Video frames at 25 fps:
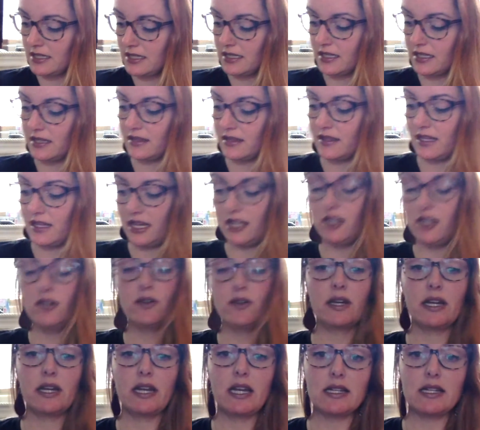then you
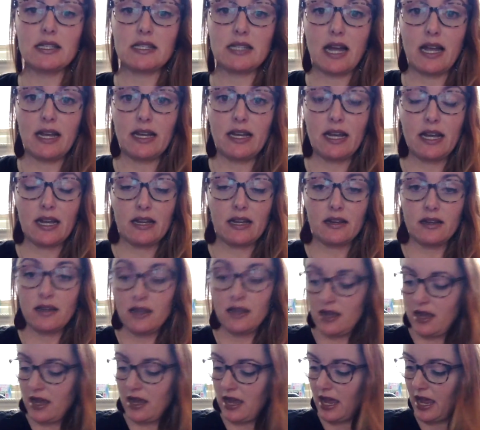can get signed in.
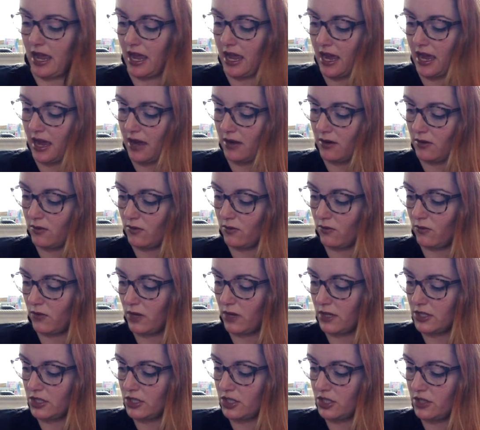And
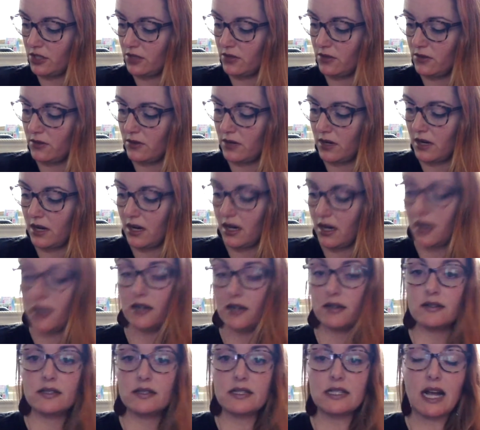once you
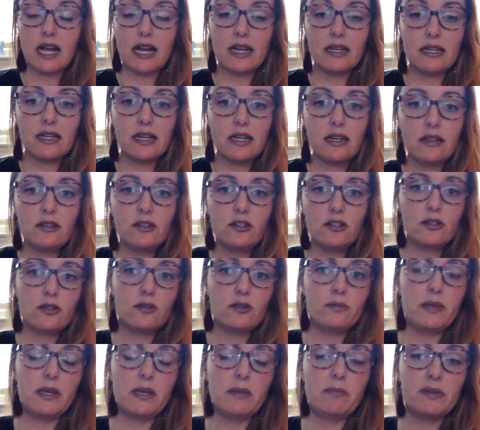are signed in,
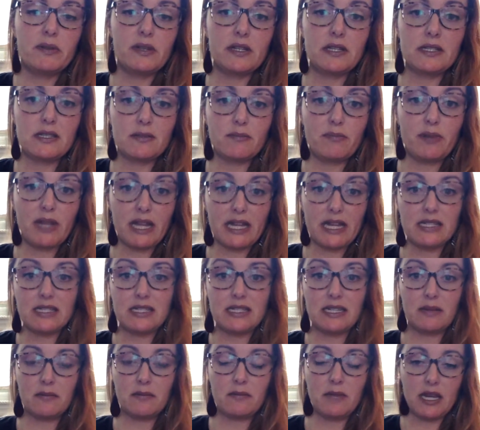you'll be
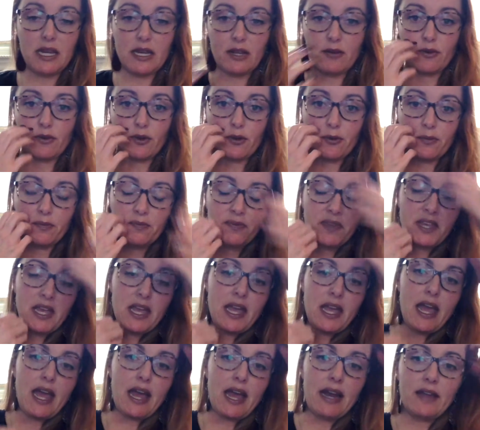placed in a meeting room.
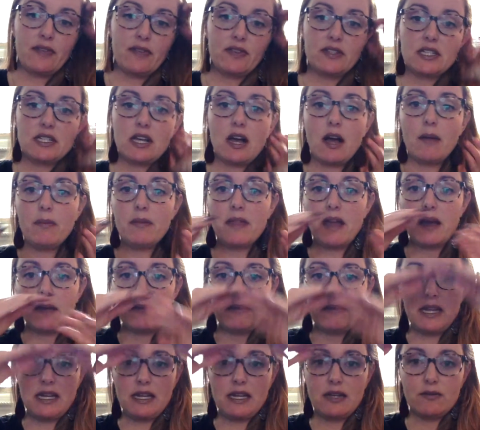And at the top of
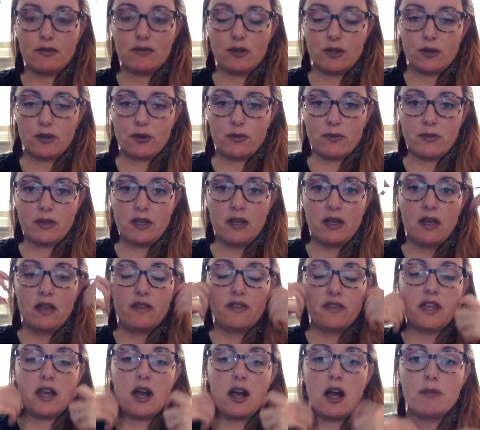that meeting room,
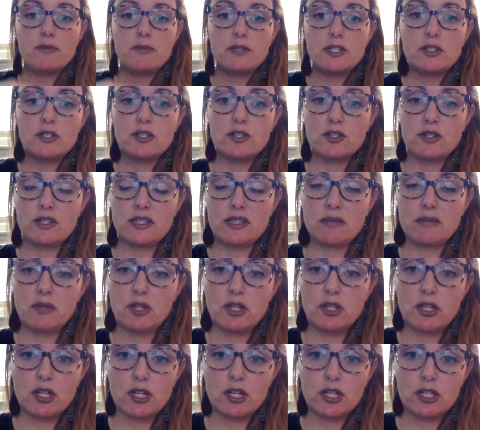the options are similar